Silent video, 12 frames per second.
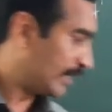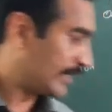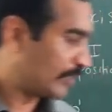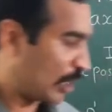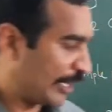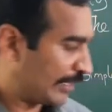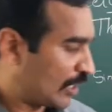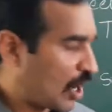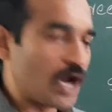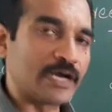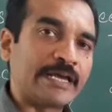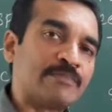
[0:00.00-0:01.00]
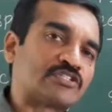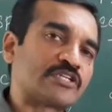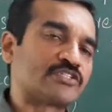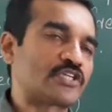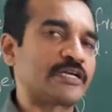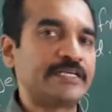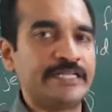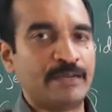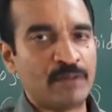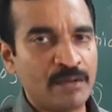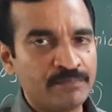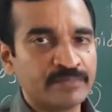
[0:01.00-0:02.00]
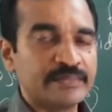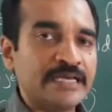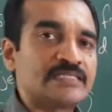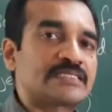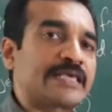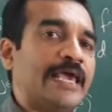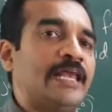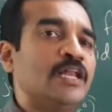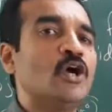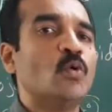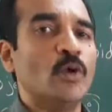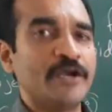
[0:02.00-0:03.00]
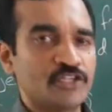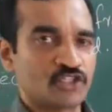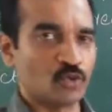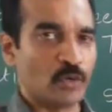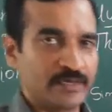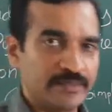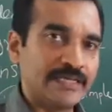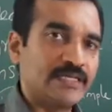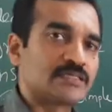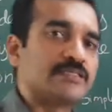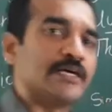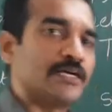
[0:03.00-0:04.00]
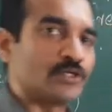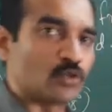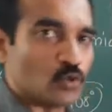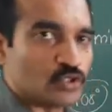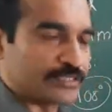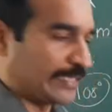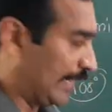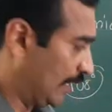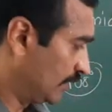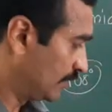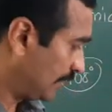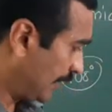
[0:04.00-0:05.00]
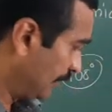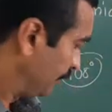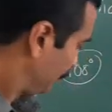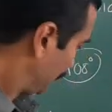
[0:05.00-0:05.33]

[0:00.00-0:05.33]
drawing. All dimensions are in mm. Then scale 1:1. That is the true scale, right?